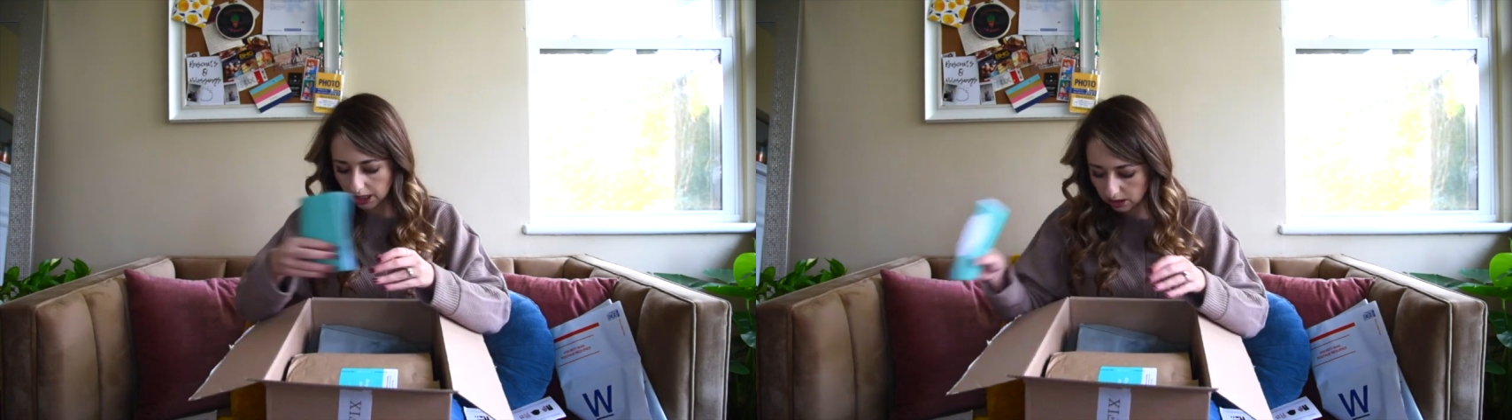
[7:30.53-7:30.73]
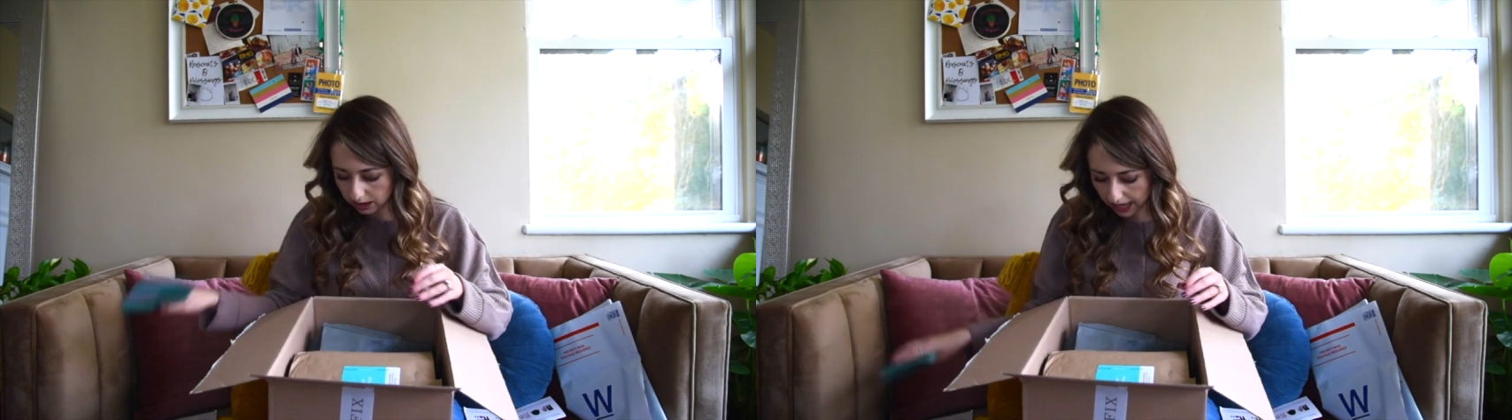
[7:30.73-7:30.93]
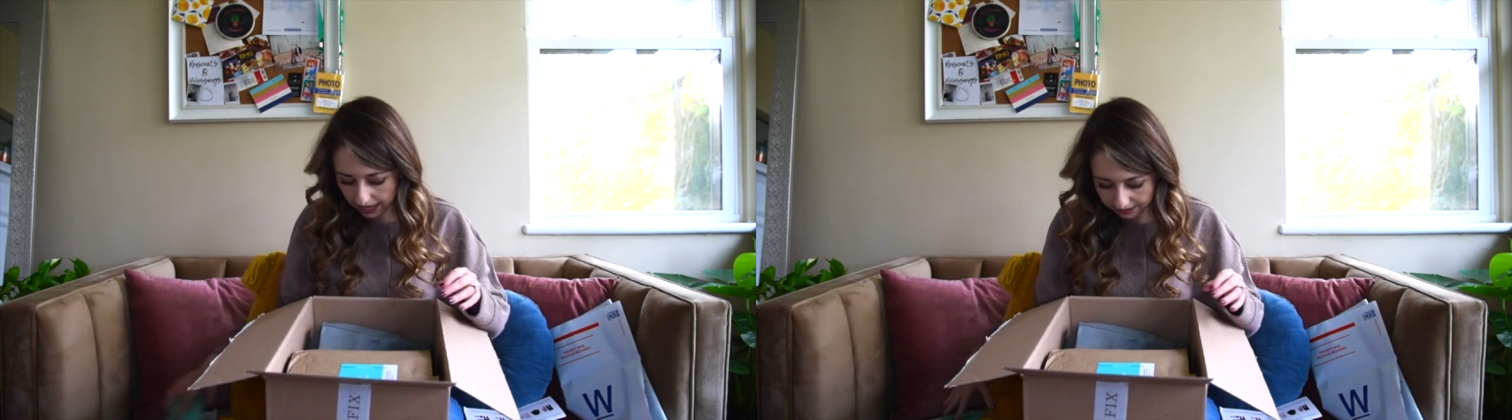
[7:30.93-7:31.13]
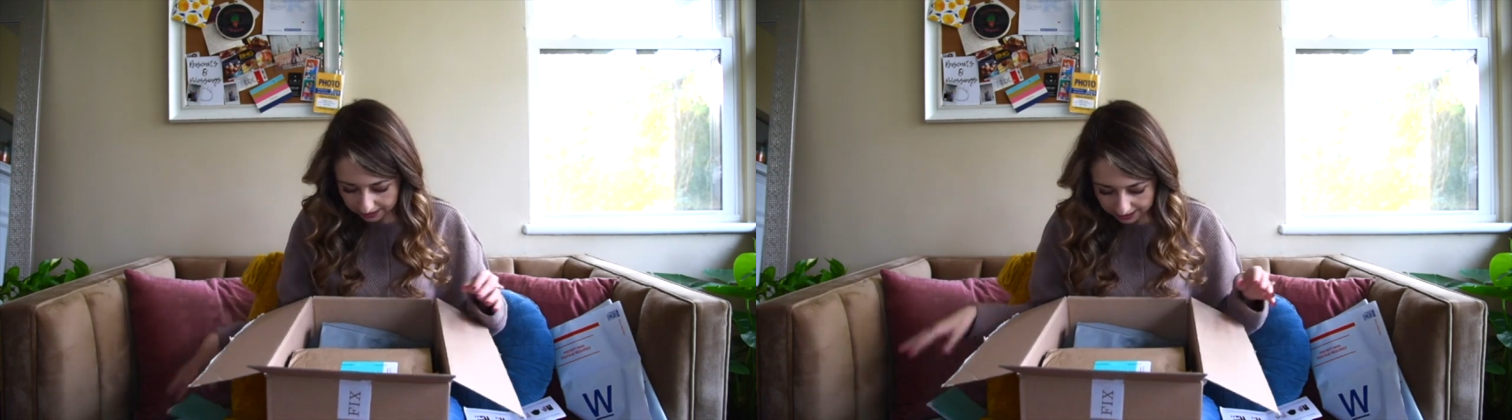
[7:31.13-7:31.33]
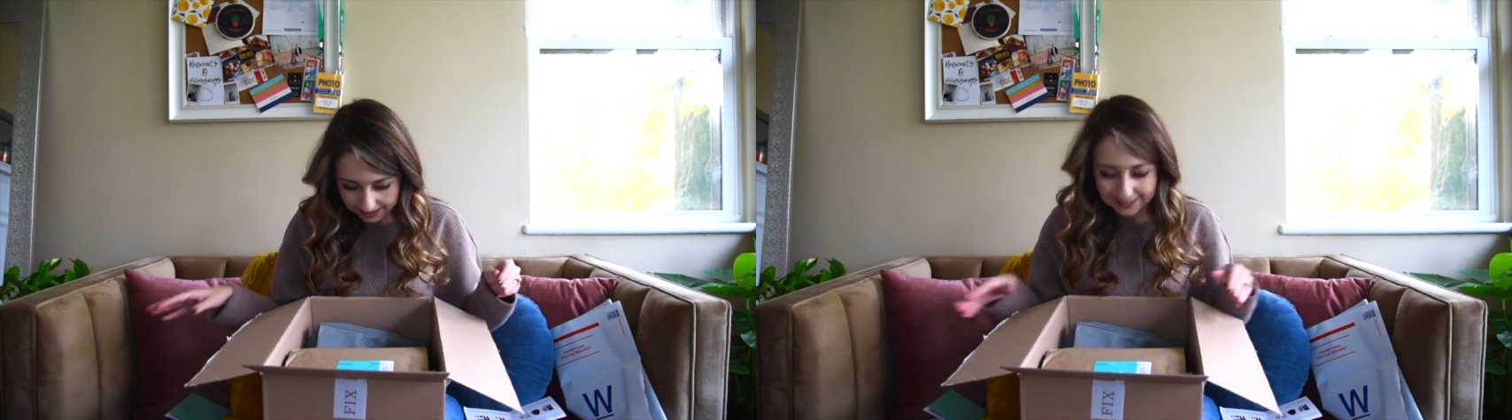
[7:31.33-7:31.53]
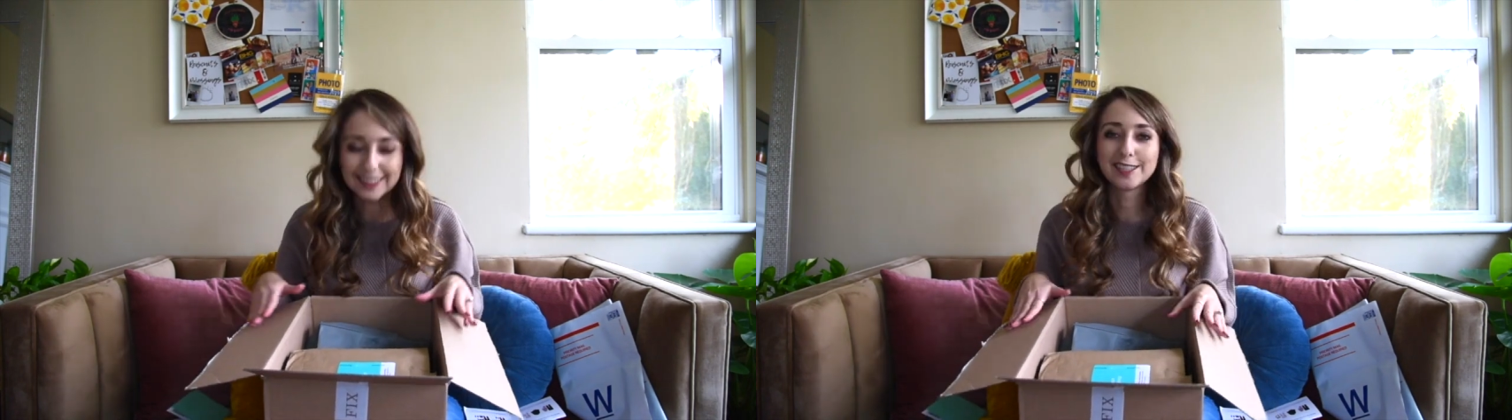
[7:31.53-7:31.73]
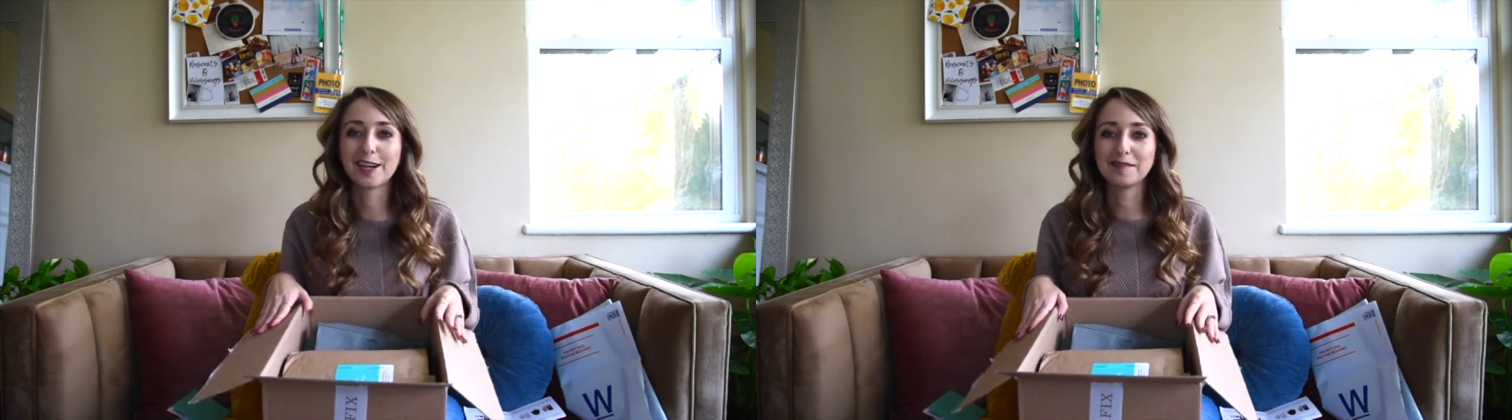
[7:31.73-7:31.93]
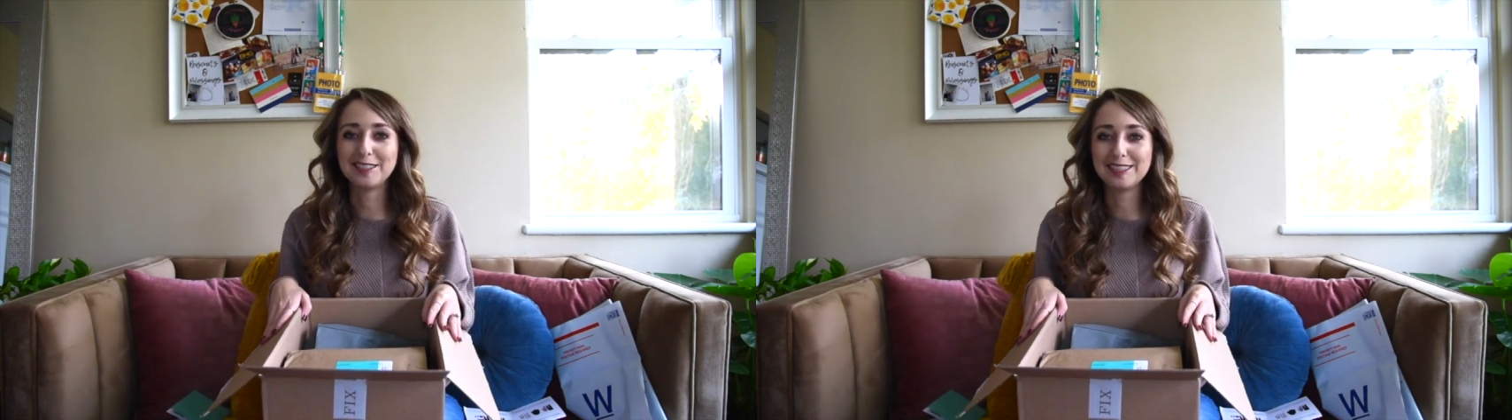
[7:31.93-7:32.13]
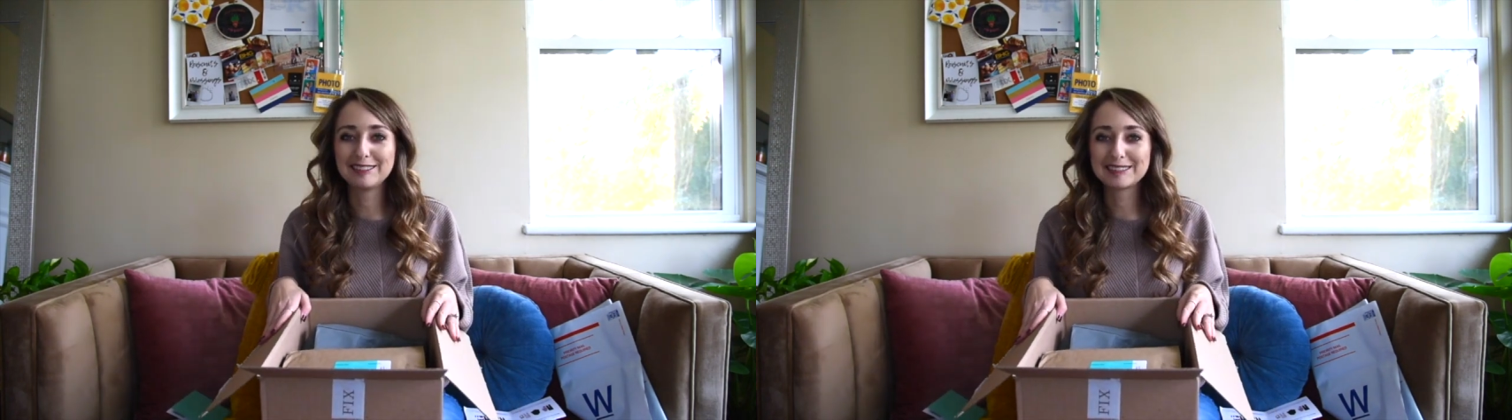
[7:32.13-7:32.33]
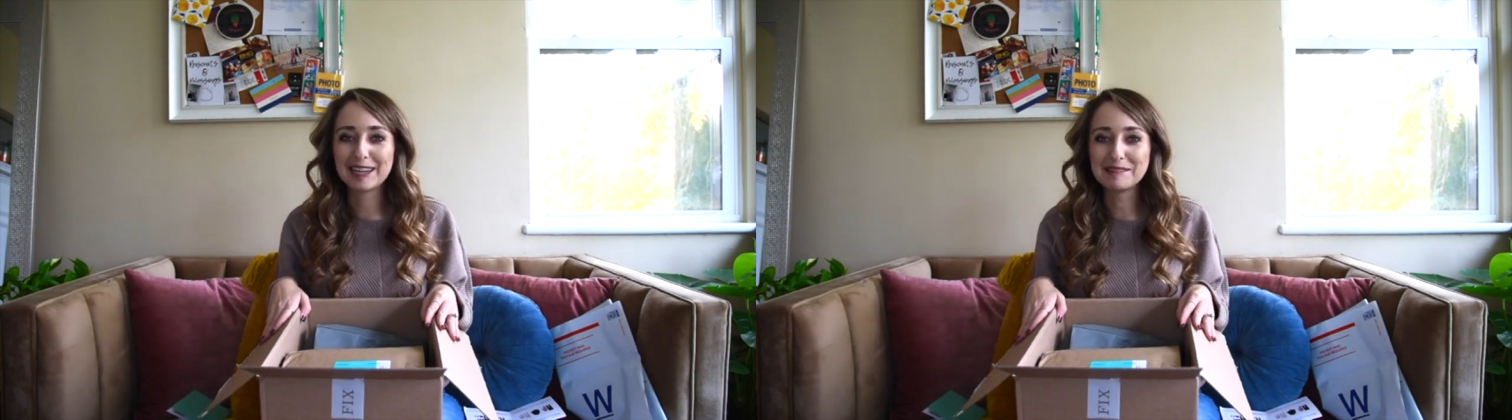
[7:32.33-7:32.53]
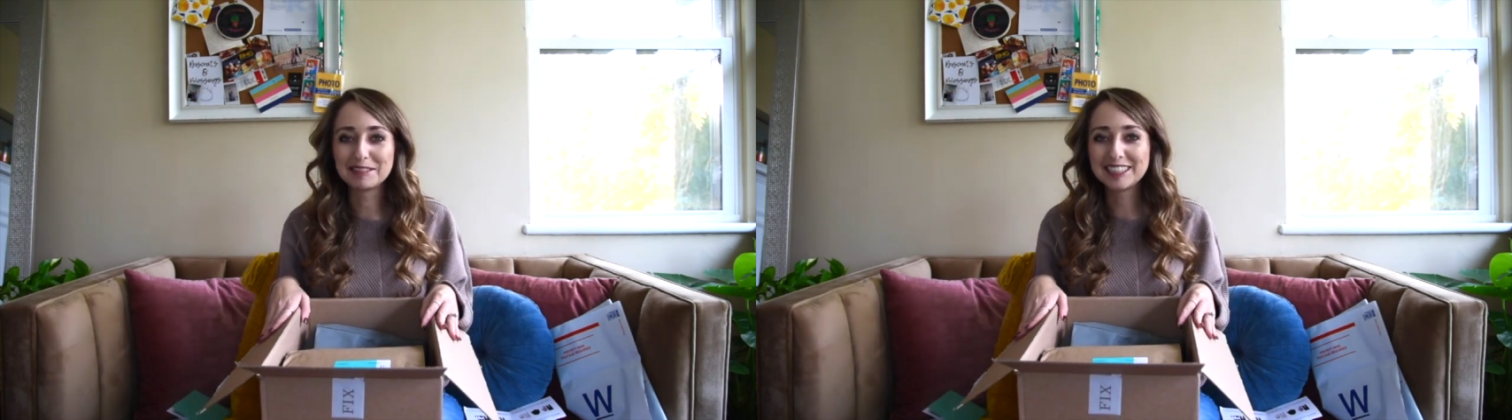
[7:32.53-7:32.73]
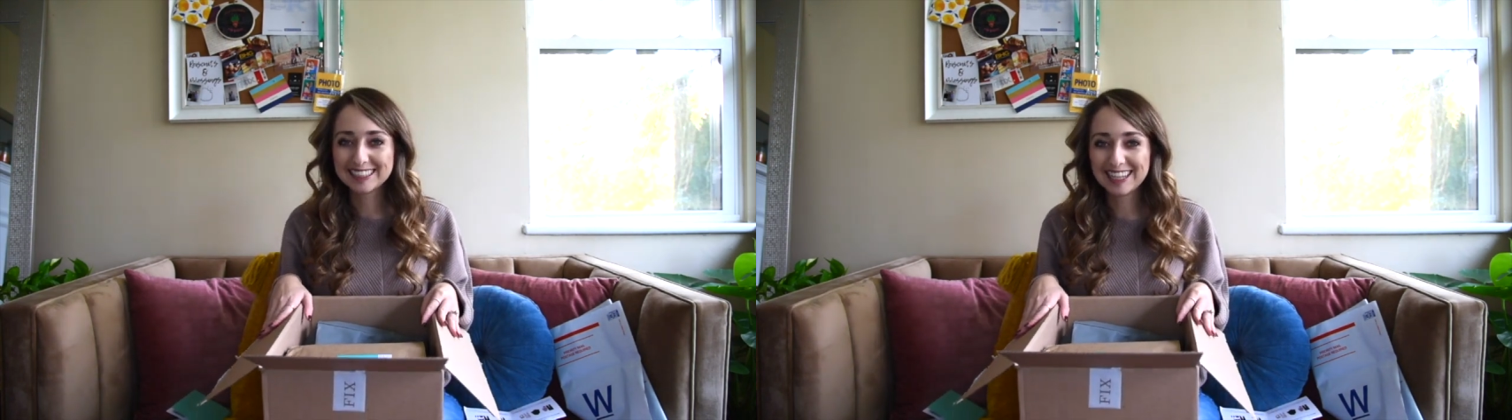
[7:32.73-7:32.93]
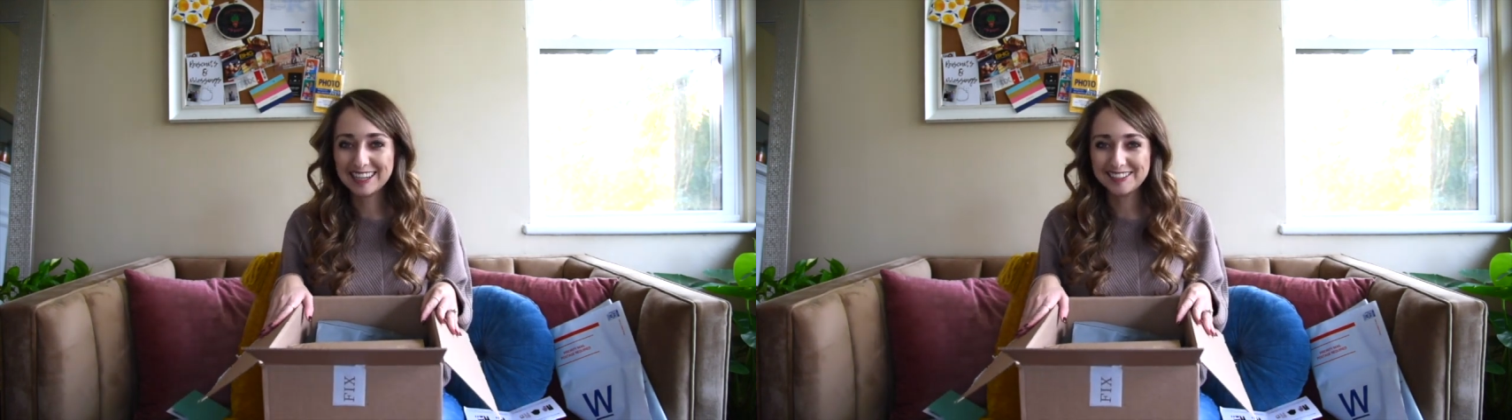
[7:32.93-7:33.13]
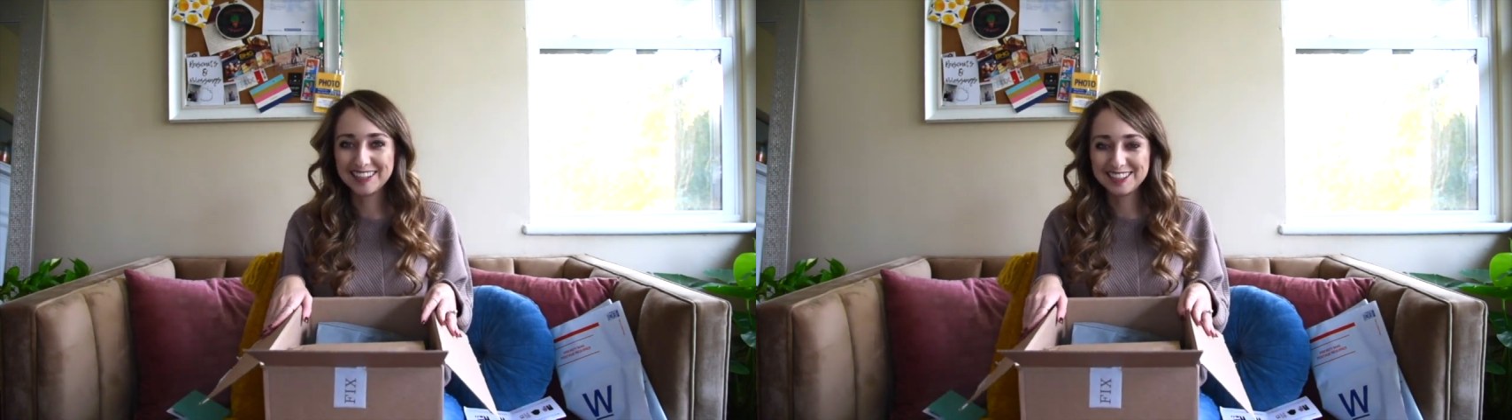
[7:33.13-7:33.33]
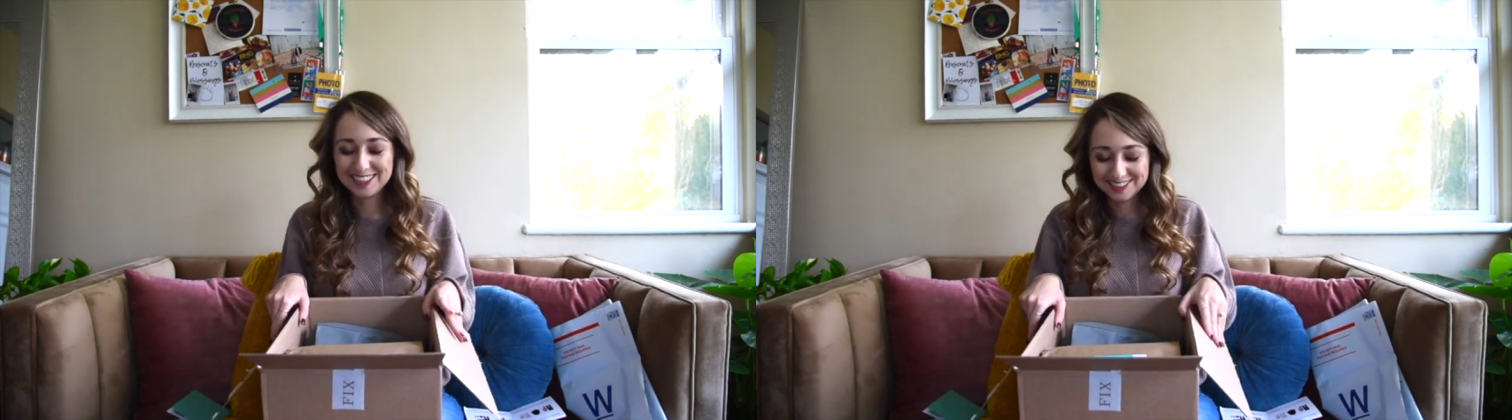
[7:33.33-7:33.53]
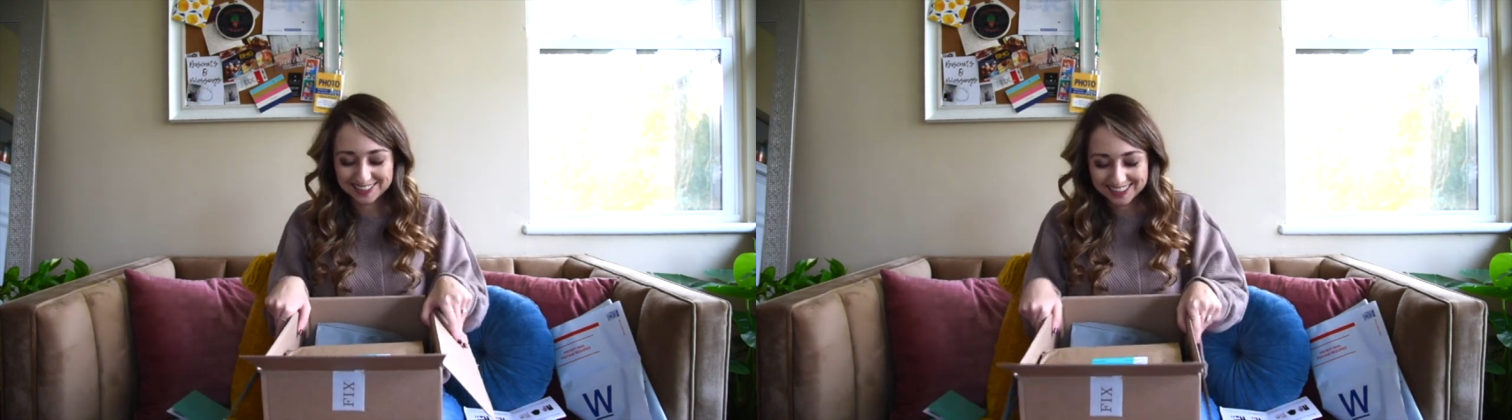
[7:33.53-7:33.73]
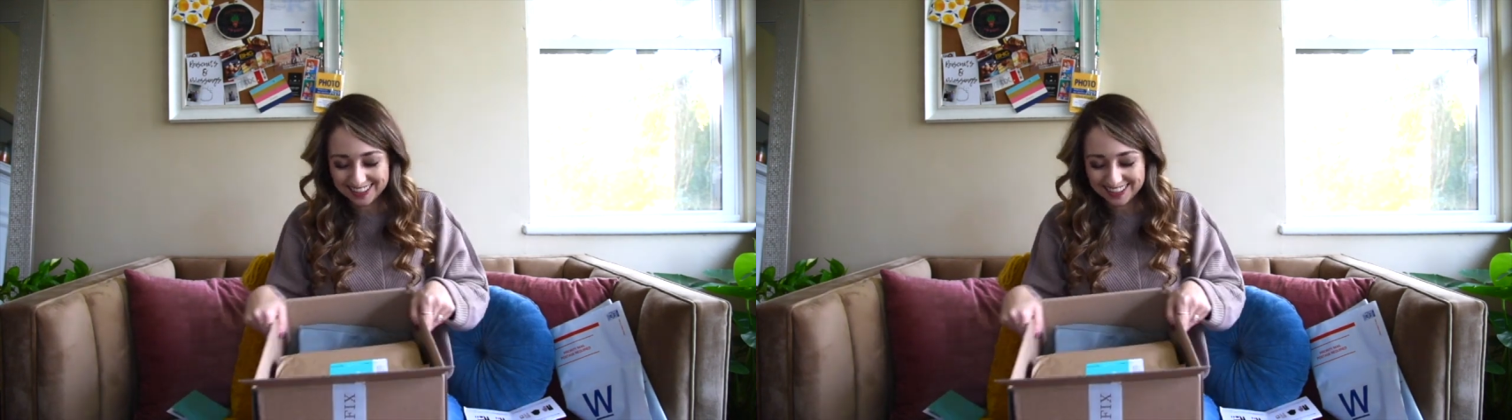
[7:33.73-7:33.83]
Okay. Let's start with shoes. I'm really excited about the shoes.